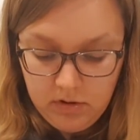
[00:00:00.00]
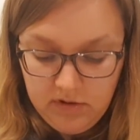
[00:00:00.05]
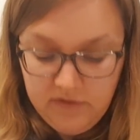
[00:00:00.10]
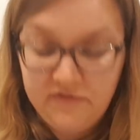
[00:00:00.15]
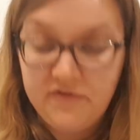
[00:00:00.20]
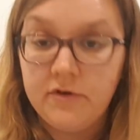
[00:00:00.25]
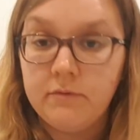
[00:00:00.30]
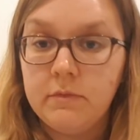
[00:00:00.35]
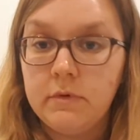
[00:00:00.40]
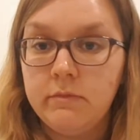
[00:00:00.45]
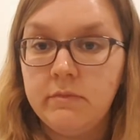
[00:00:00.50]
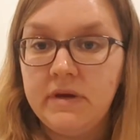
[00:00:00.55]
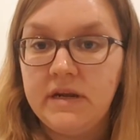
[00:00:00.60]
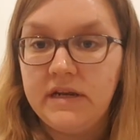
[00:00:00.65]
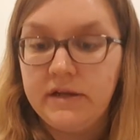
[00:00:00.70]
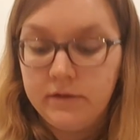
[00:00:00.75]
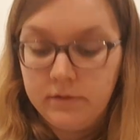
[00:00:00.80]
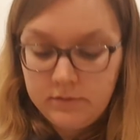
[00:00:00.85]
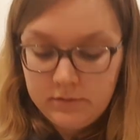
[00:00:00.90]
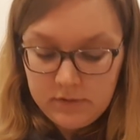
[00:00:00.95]
For
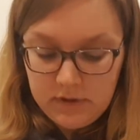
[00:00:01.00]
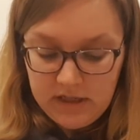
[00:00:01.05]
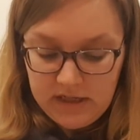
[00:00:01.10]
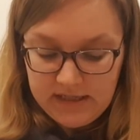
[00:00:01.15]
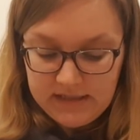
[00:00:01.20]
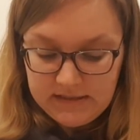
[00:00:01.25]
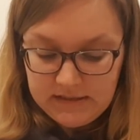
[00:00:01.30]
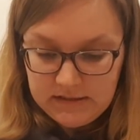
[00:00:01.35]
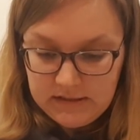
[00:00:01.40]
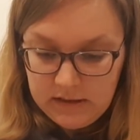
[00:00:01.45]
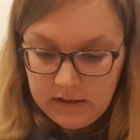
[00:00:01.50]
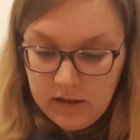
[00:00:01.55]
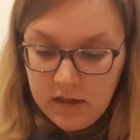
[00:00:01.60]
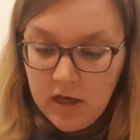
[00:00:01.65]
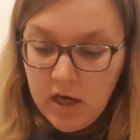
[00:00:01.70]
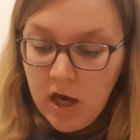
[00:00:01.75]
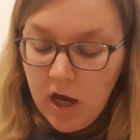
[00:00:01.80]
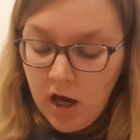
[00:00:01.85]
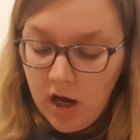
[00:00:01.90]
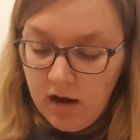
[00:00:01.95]
Macmillan Cancer.
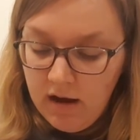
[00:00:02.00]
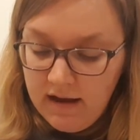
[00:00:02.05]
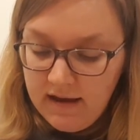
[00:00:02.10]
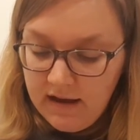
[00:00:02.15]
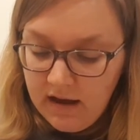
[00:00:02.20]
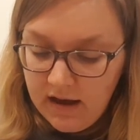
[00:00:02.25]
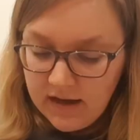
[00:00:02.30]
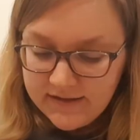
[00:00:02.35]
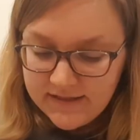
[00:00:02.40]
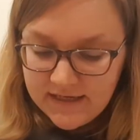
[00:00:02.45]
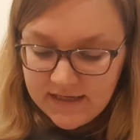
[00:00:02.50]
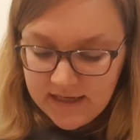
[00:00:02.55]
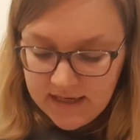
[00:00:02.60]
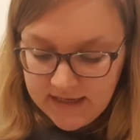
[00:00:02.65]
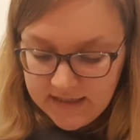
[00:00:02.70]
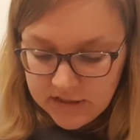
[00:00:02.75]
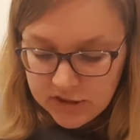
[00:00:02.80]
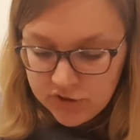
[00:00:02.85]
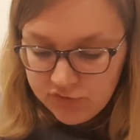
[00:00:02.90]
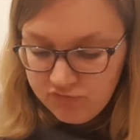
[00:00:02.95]
I did
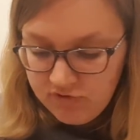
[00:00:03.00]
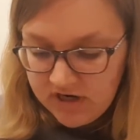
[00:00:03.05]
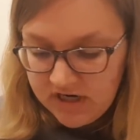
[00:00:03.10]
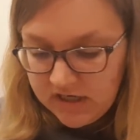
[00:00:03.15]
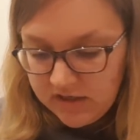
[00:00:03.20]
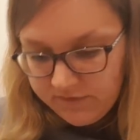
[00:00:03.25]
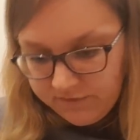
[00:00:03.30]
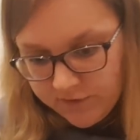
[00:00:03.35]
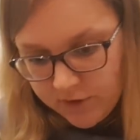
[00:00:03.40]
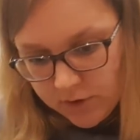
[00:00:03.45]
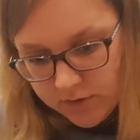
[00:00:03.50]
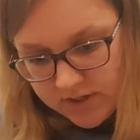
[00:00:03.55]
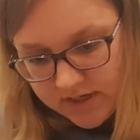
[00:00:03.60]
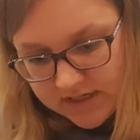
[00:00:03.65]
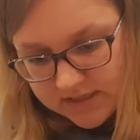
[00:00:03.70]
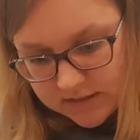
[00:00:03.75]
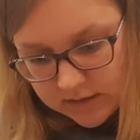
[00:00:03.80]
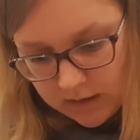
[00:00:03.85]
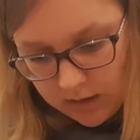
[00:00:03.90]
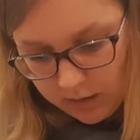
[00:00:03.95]
get into running a few
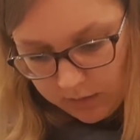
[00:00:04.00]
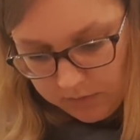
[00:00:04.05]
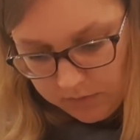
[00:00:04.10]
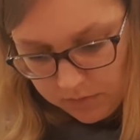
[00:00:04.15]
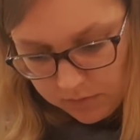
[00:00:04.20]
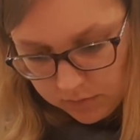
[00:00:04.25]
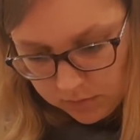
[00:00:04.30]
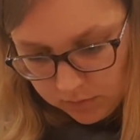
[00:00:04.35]
years ago.